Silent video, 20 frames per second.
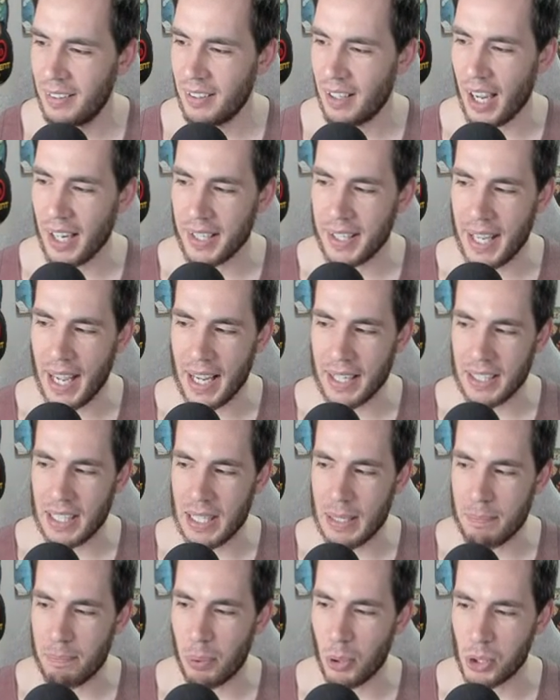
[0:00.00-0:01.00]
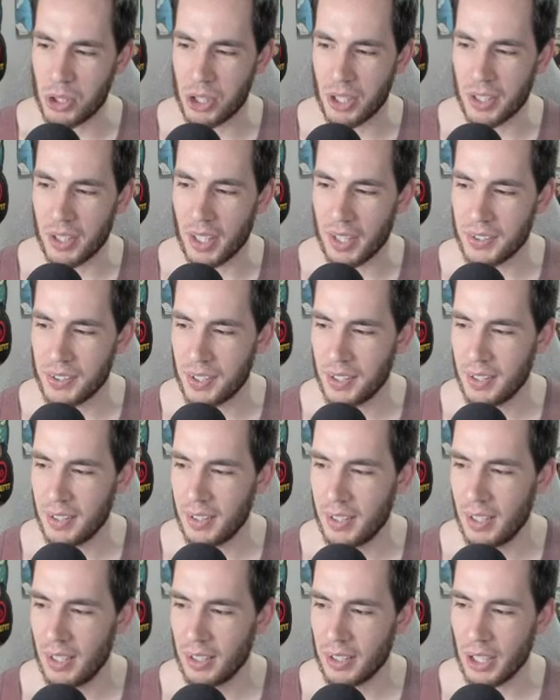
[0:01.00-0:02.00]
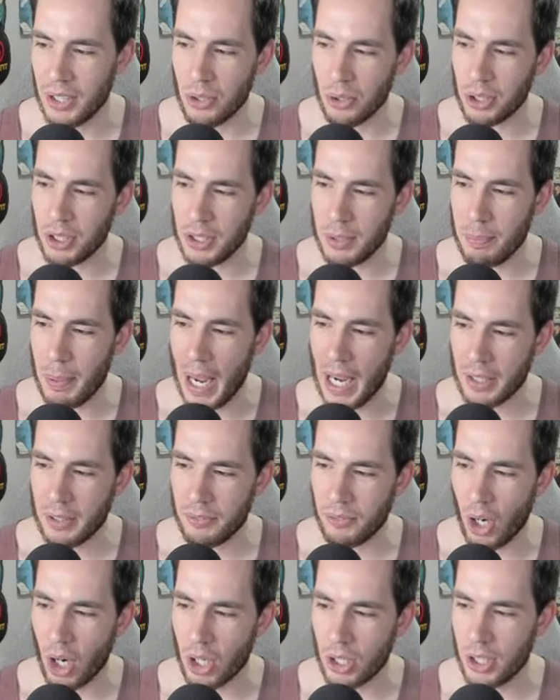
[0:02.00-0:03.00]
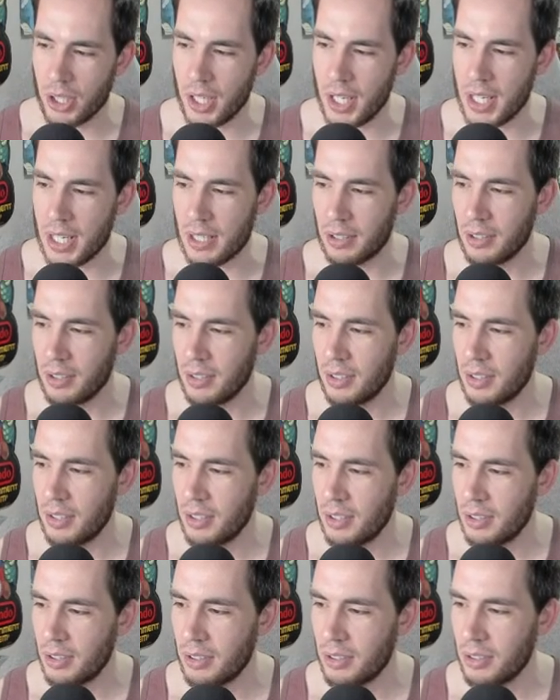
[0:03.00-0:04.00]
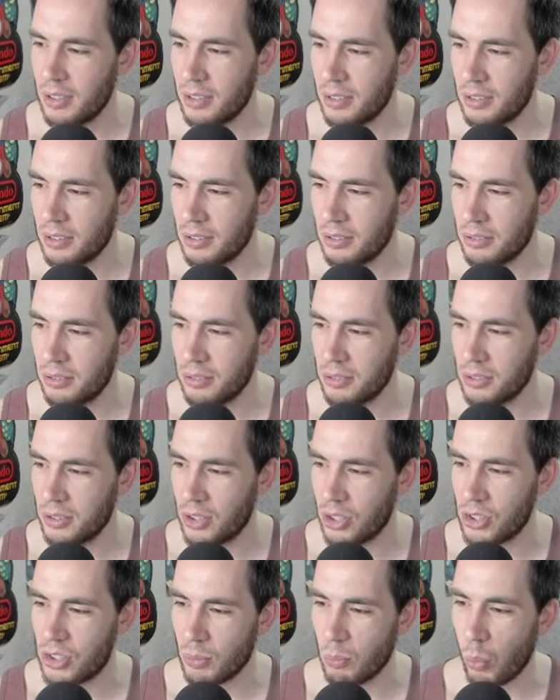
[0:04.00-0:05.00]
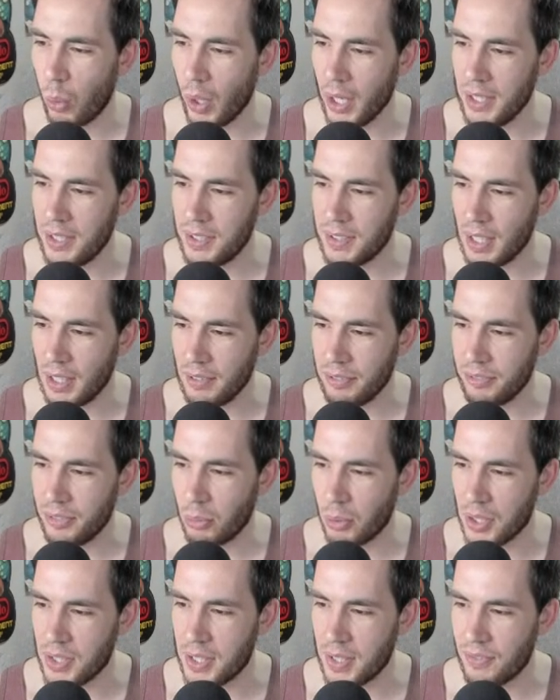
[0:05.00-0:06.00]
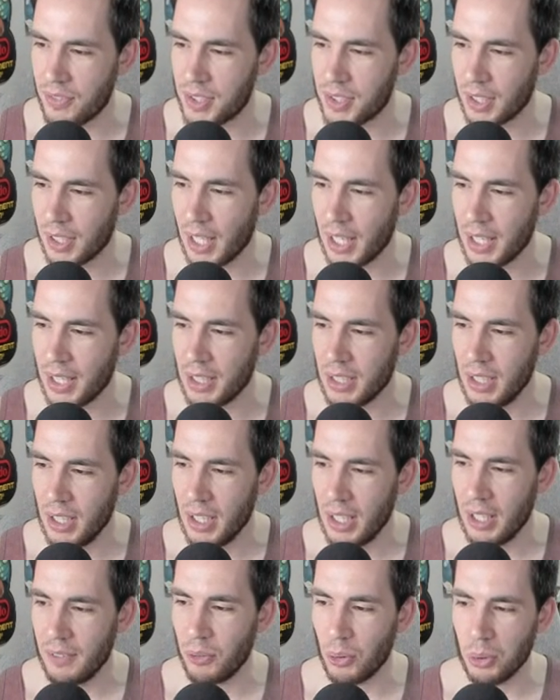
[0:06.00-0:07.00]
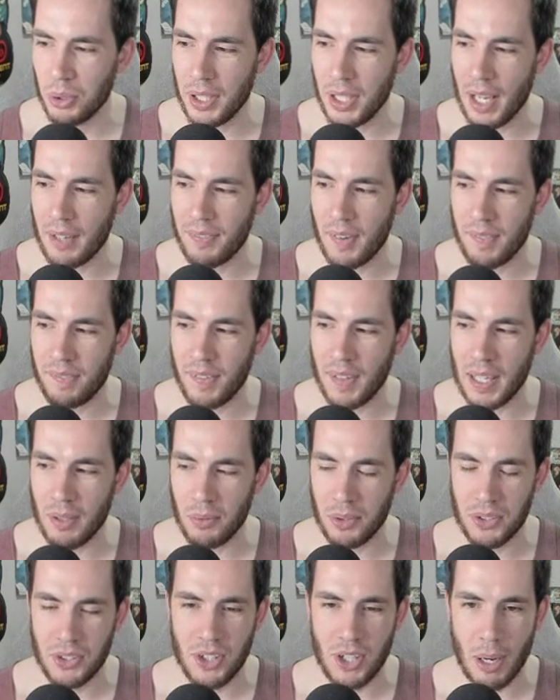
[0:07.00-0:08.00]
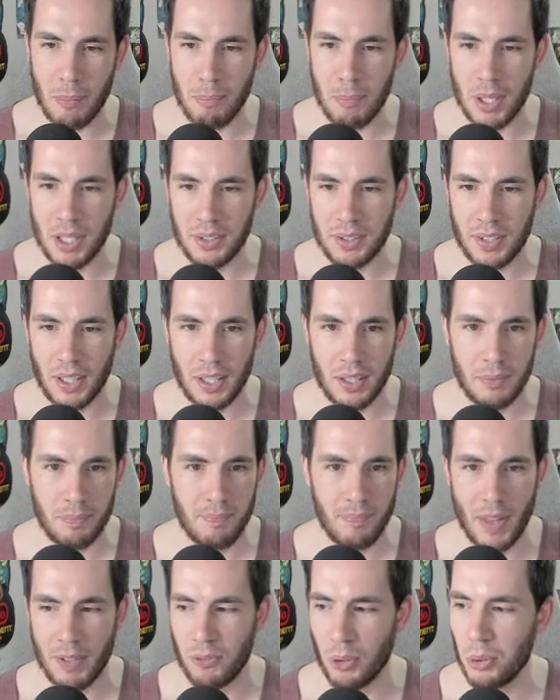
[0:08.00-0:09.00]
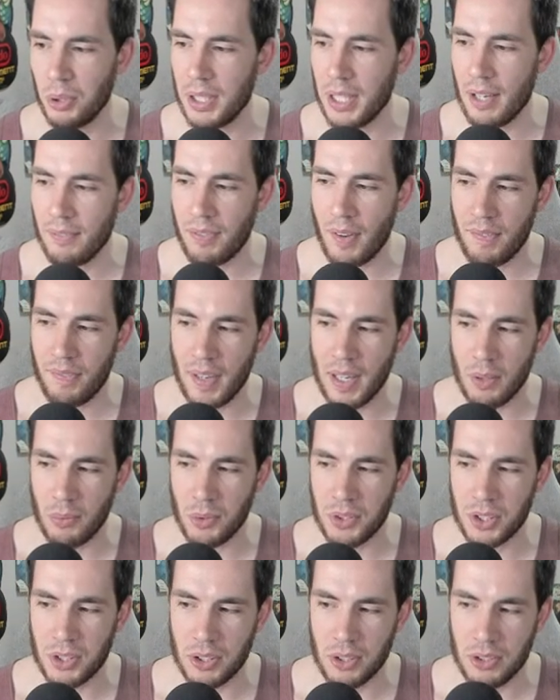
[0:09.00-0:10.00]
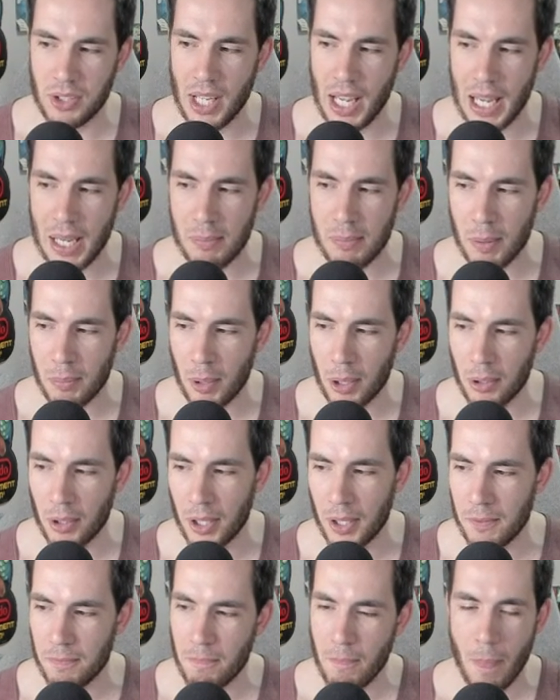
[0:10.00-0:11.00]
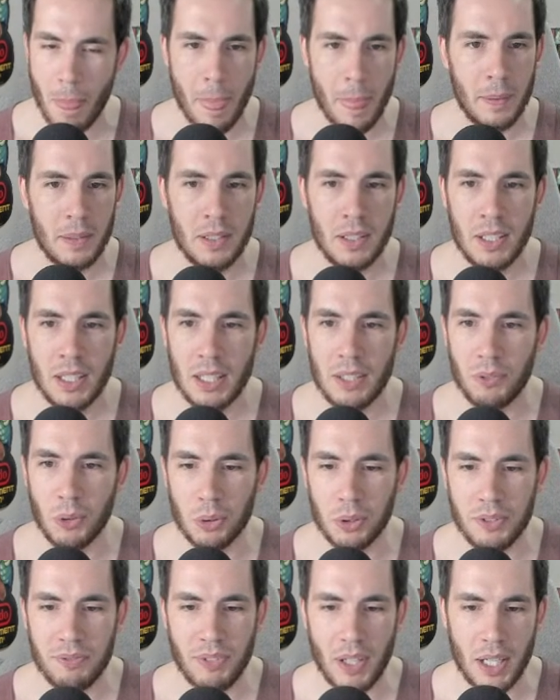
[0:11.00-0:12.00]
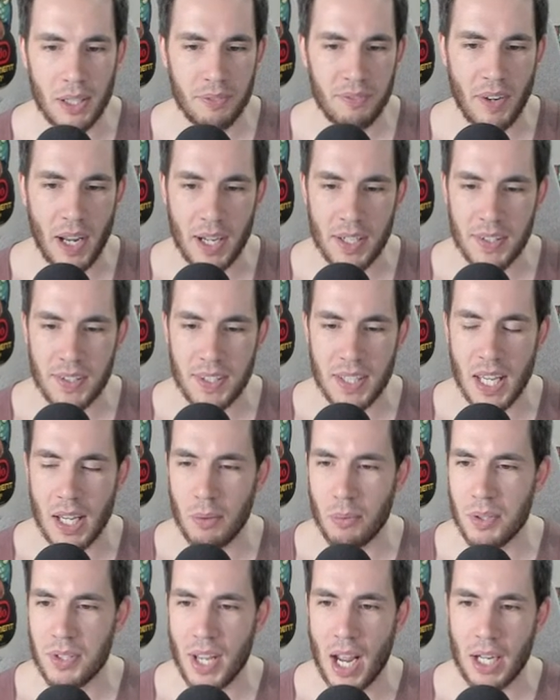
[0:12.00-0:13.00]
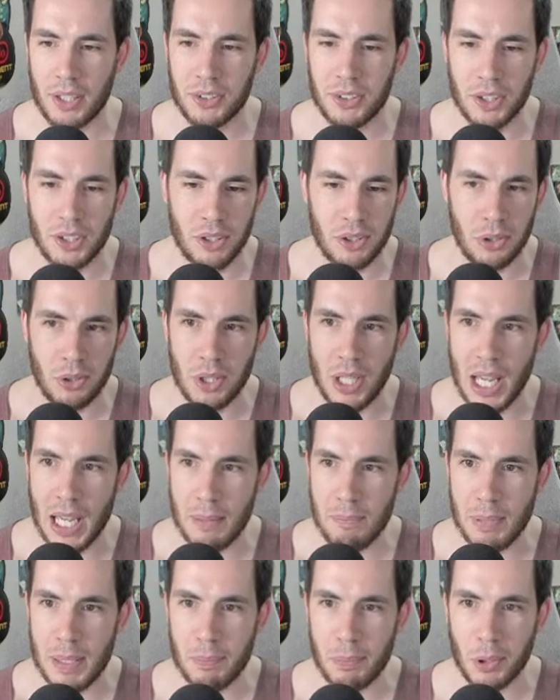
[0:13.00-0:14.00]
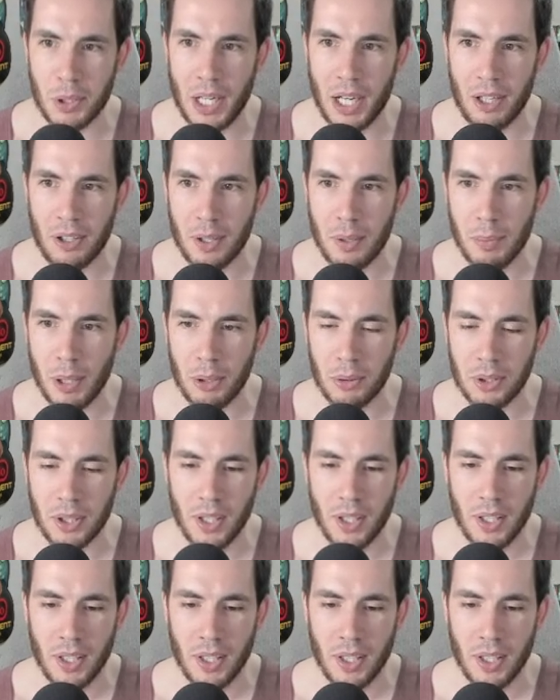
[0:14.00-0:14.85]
I can't keep pushing this. Can you look at the back of Artie? Fair warning. There's some white stuff. You want to see if it's the lighting? If only FF8 was a gem mint Next 10. If only FF8 was a good game, am I right? $10. If only Final Fantasy 8 was actually a good game people cared about.